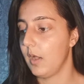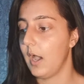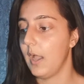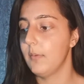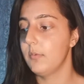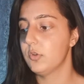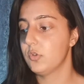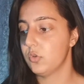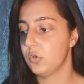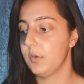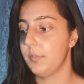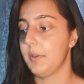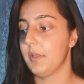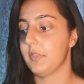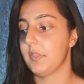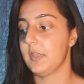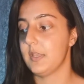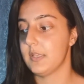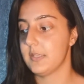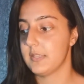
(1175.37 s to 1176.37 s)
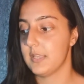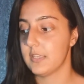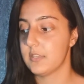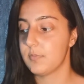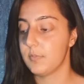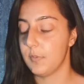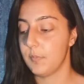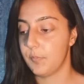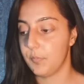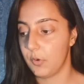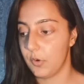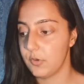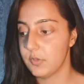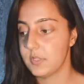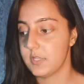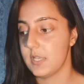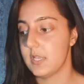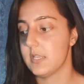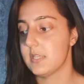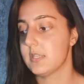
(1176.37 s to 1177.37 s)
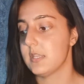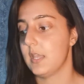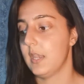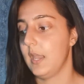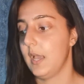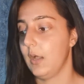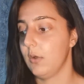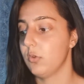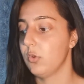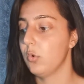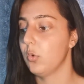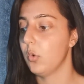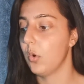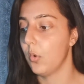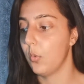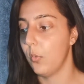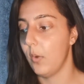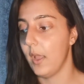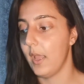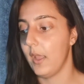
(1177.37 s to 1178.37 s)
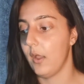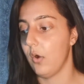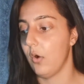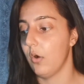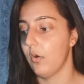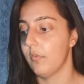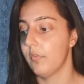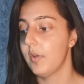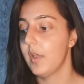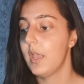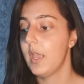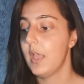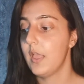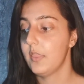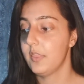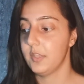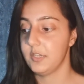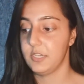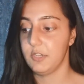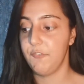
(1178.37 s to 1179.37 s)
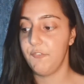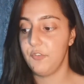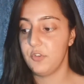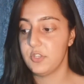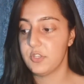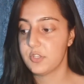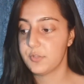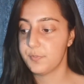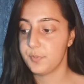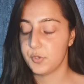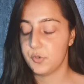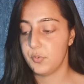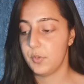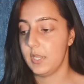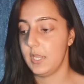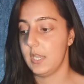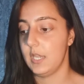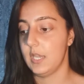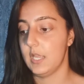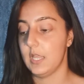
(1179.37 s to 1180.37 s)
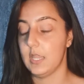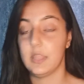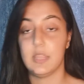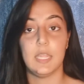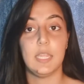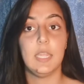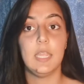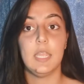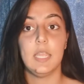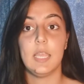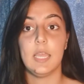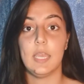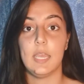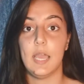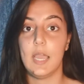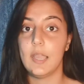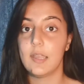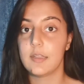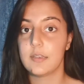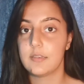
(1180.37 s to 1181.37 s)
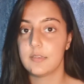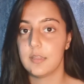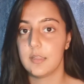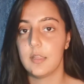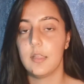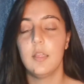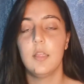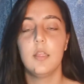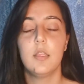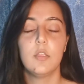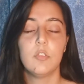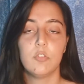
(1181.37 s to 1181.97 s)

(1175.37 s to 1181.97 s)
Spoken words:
I will talk about the assessment process and how you're aware of the difference between thinking and acting.